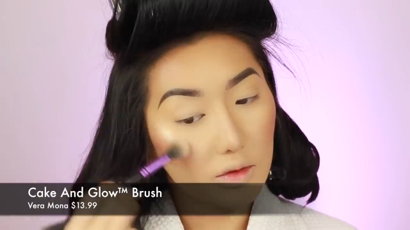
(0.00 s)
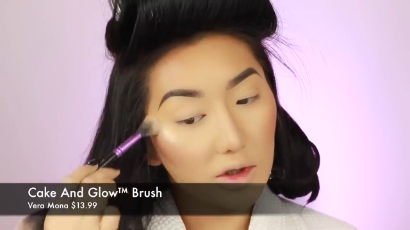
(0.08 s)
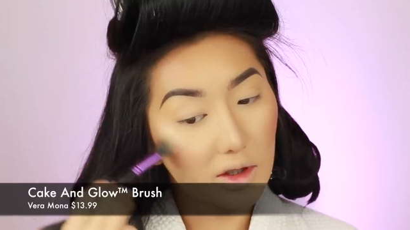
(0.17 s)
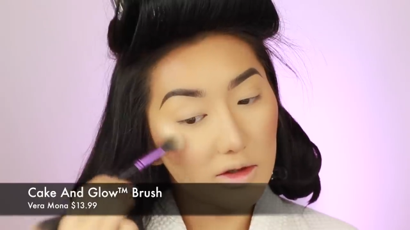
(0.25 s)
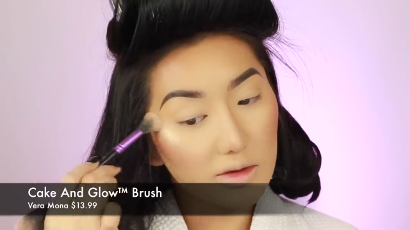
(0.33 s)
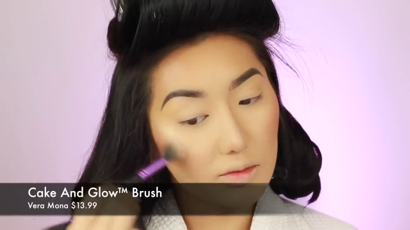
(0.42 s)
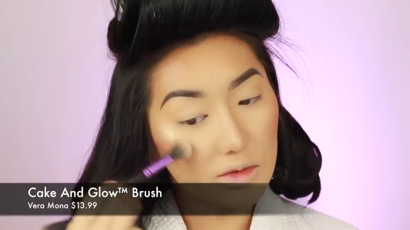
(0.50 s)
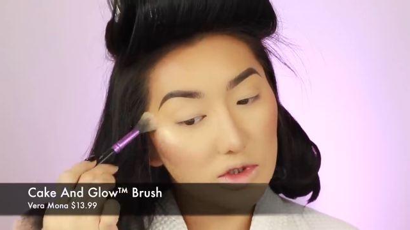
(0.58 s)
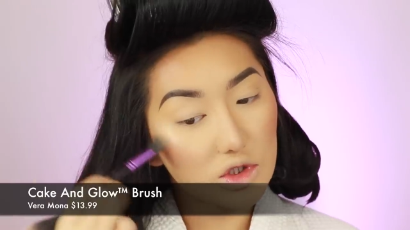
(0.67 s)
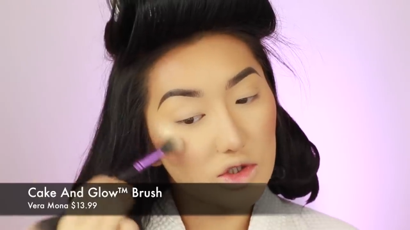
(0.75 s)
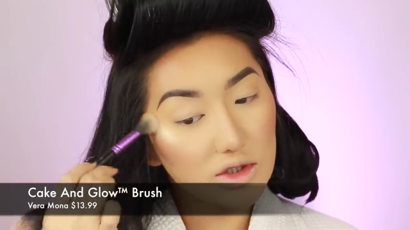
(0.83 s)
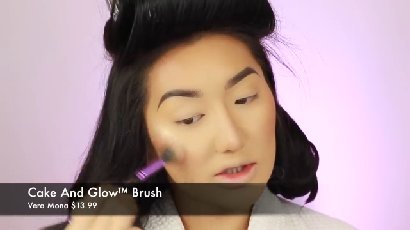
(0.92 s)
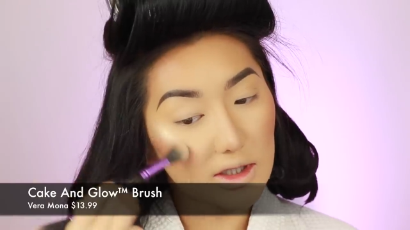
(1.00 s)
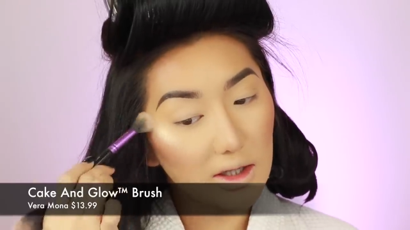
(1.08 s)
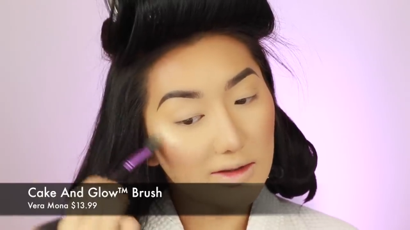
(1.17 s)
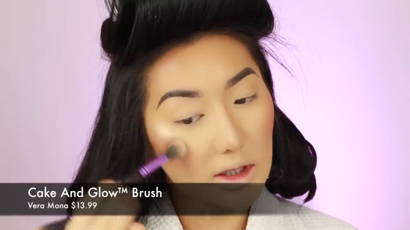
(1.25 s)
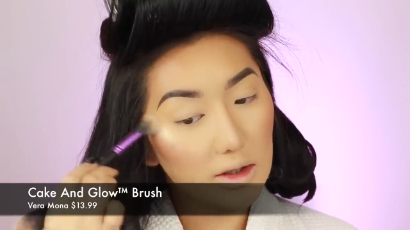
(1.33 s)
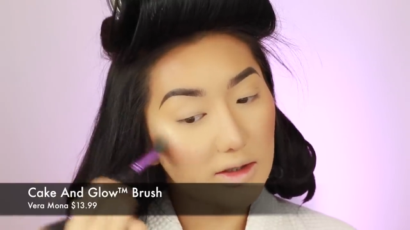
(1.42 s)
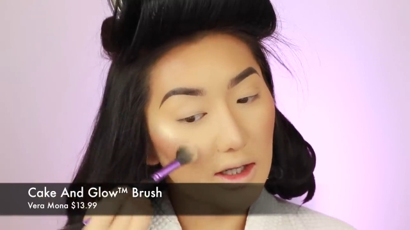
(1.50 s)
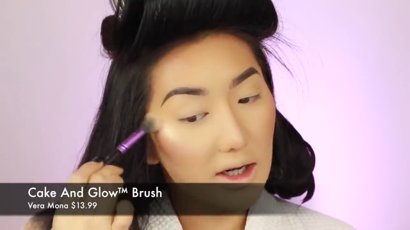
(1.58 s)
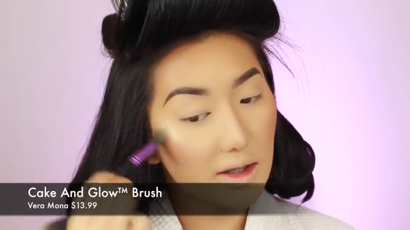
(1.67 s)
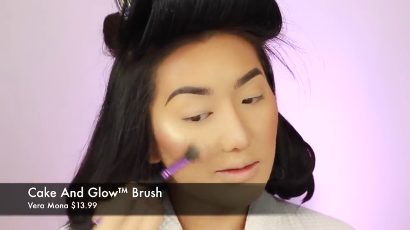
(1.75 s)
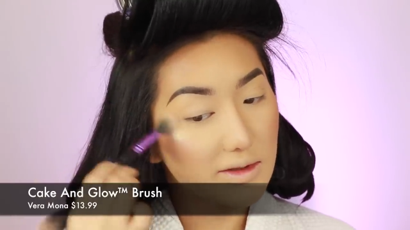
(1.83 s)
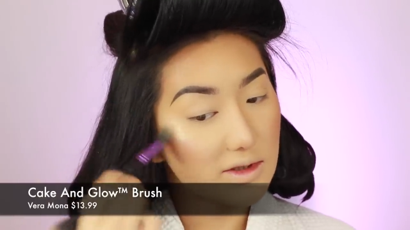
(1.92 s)
When I was using it, I was like,
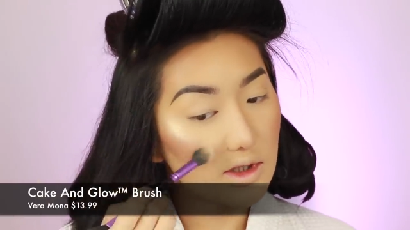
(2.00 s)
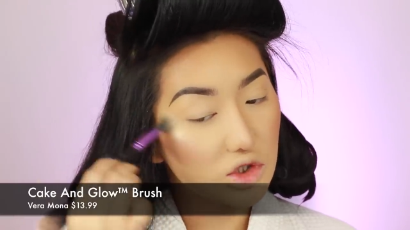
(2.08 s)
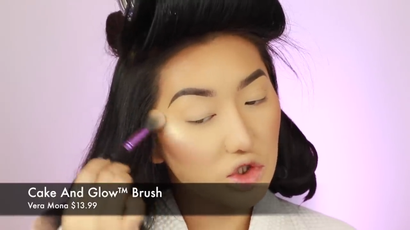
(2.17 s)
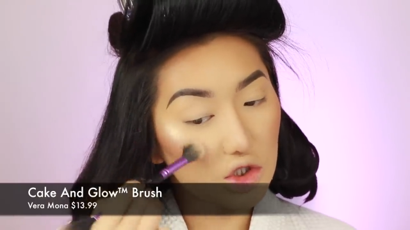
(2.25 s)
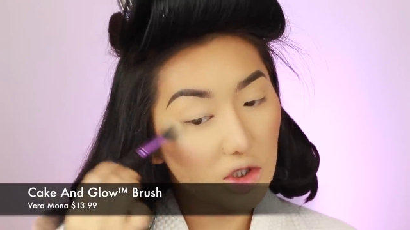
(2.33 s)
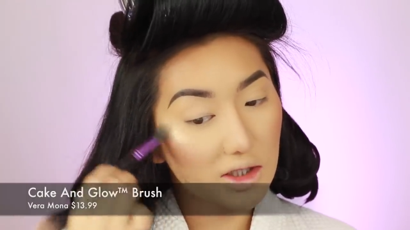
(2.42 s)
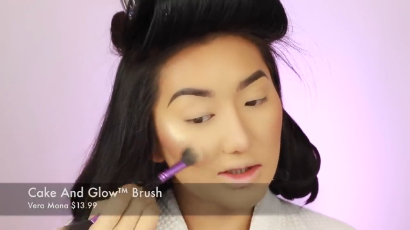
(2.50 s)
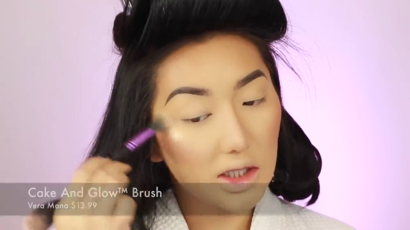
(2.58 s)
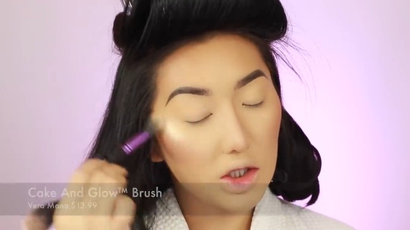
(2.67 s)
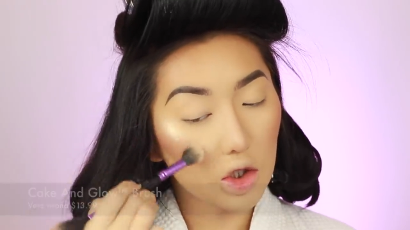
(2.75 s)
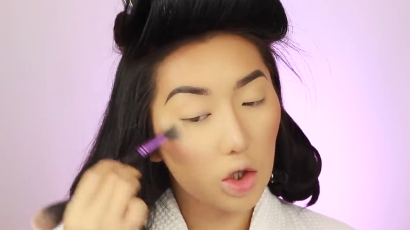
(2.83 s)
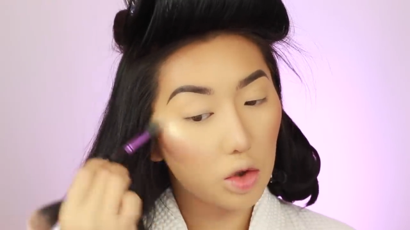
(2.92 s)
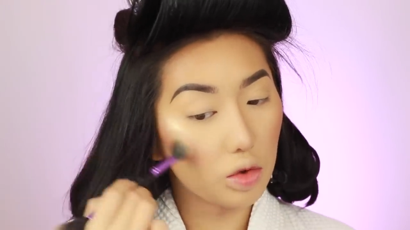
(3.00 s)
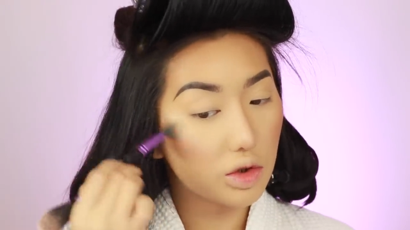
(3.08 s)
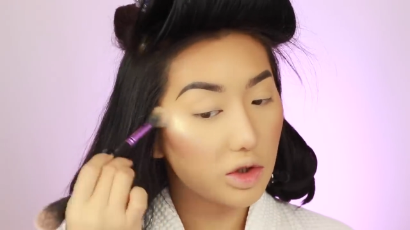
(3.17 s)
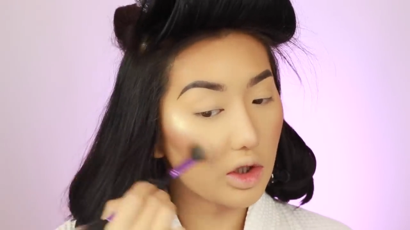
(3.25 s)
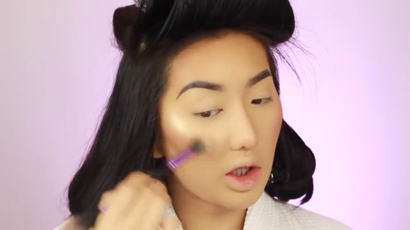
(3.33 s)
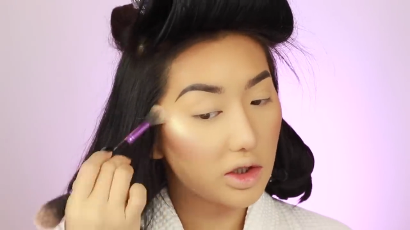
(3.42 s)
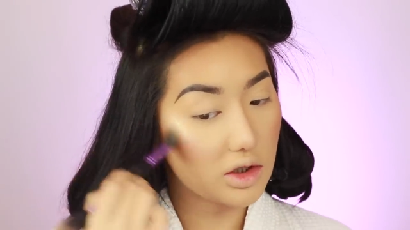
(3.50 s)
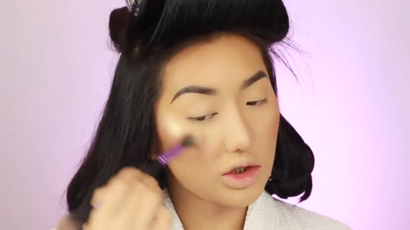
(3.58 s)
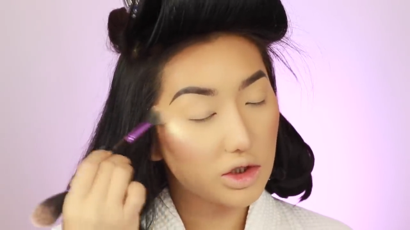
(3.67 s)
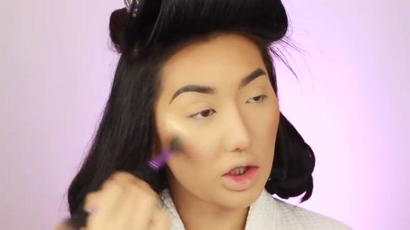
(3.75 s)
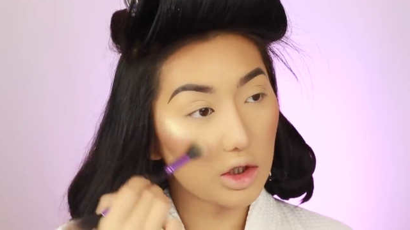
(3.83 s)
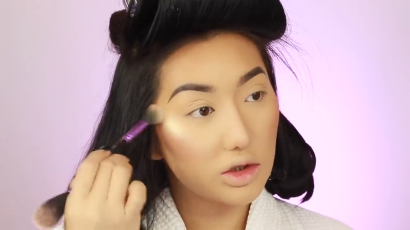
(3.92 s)
damn, it's such a nice like golden
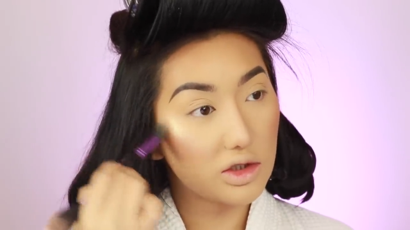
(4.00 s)
undertone.